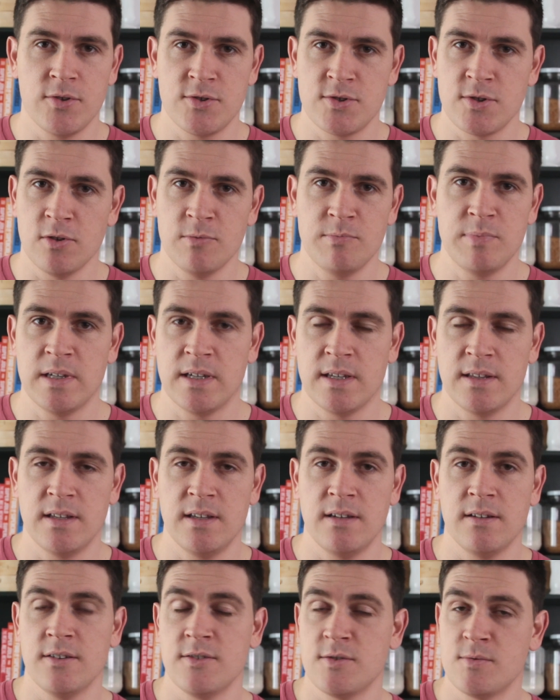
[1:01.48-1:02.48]
the salt being in
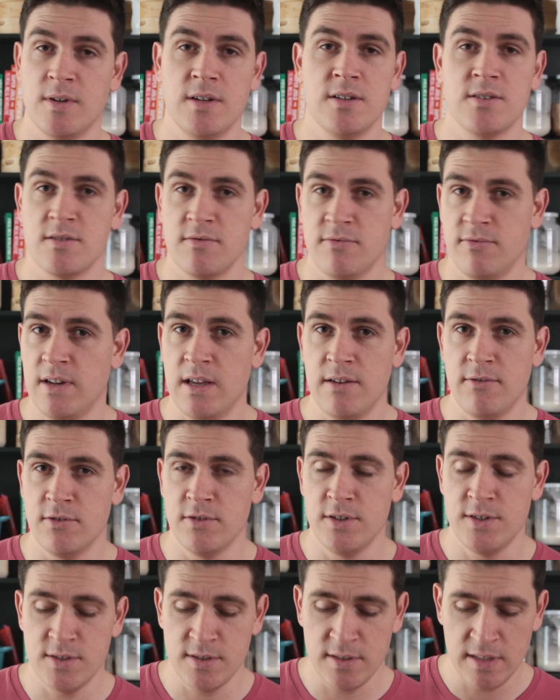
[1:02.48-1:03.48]
there as well as a flavor
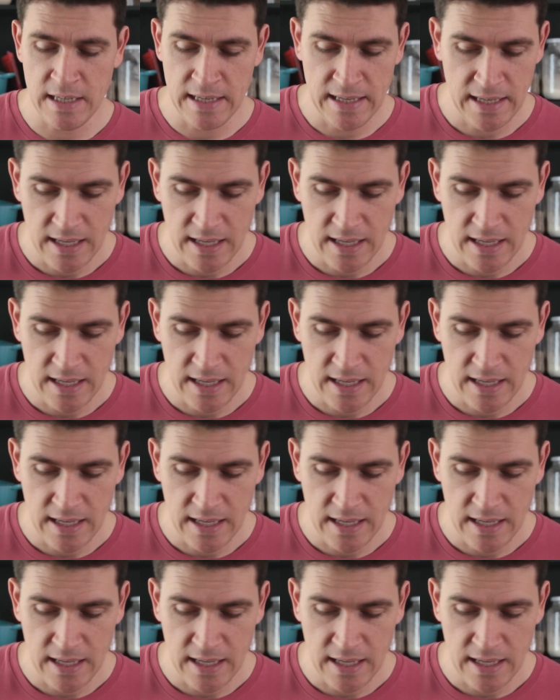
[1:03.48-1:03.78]
reason.